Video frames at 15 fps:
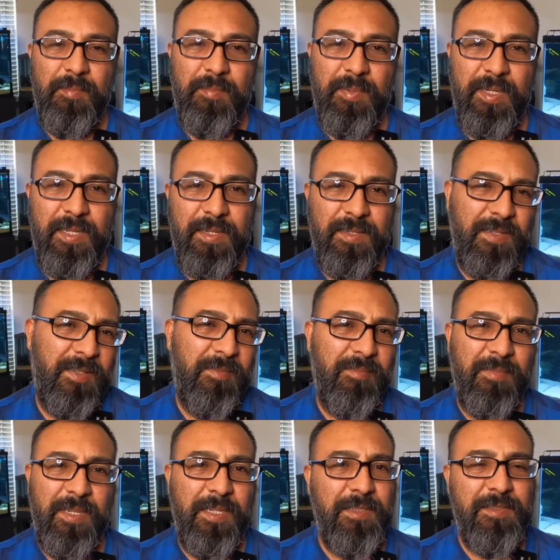but
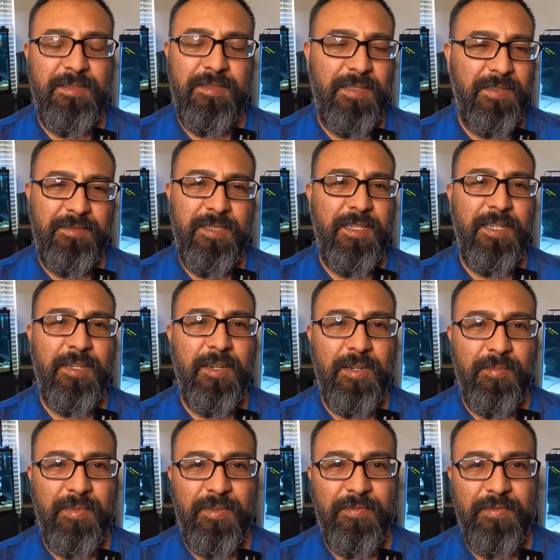it didn't
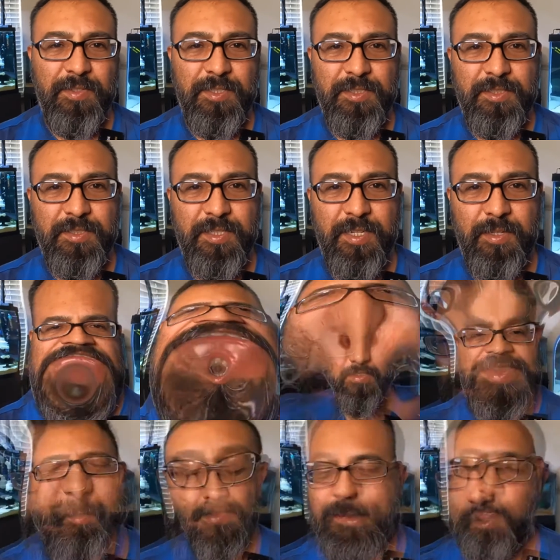hurt my fish at all.
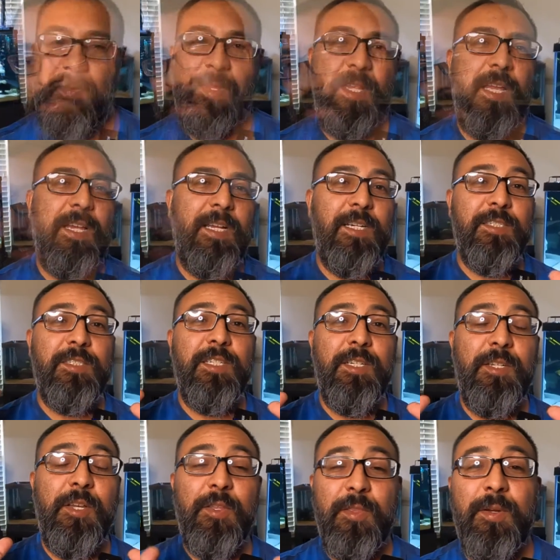Here's
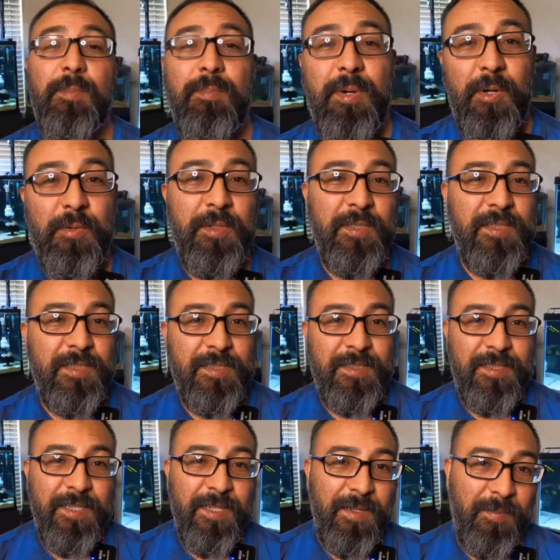another bonus
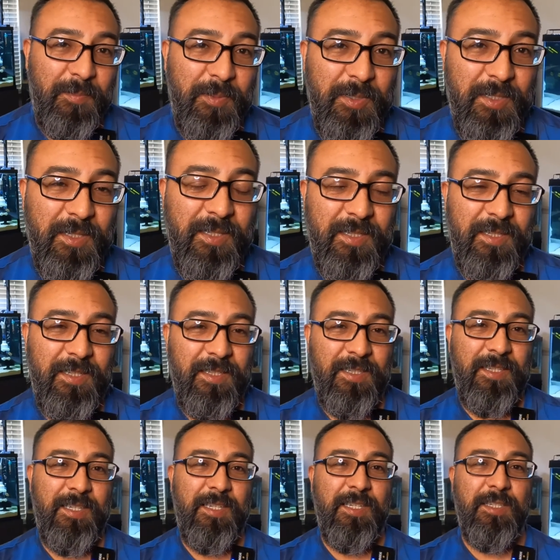tip.
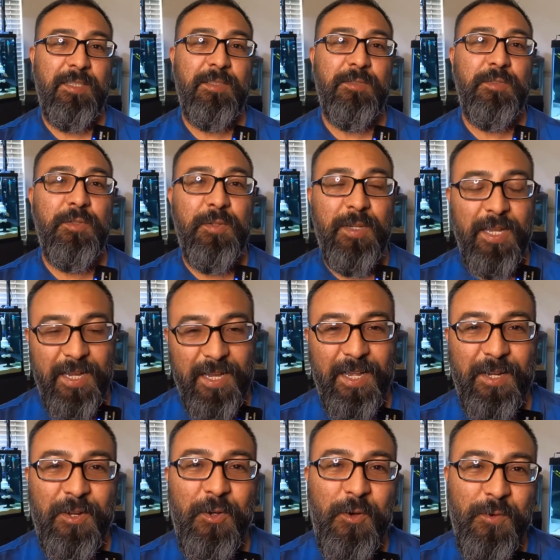Do
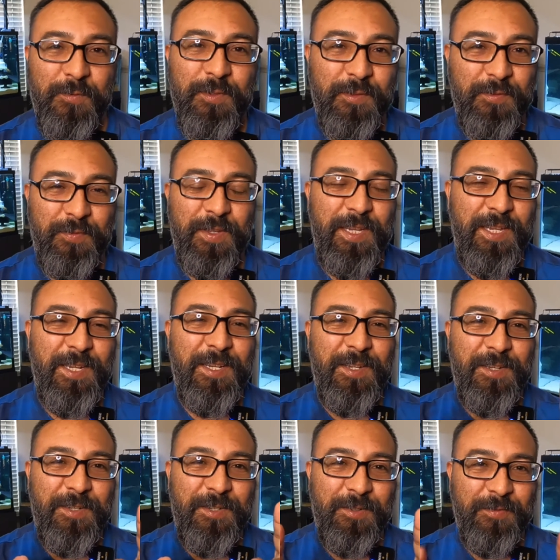not overfeed
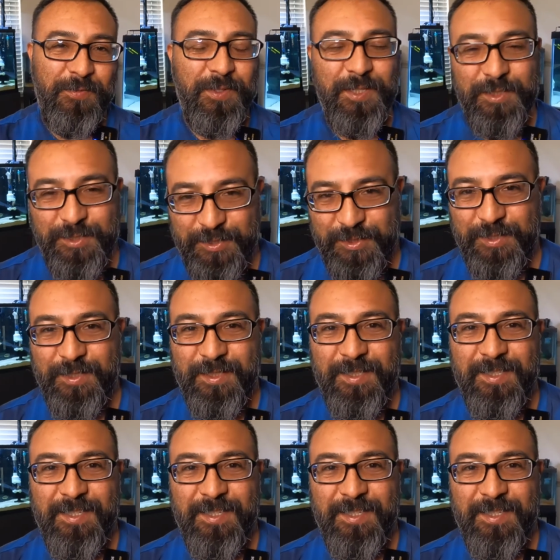your fish.